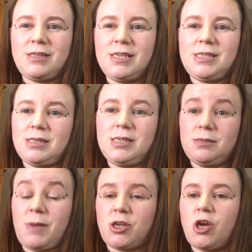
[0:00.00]
this is
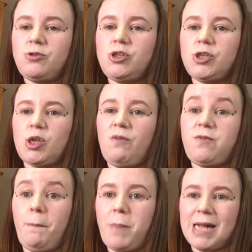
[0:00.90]
my go-to salt for
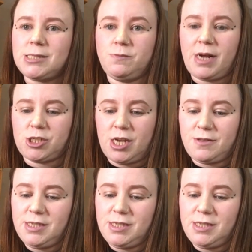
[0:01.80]
battle magic.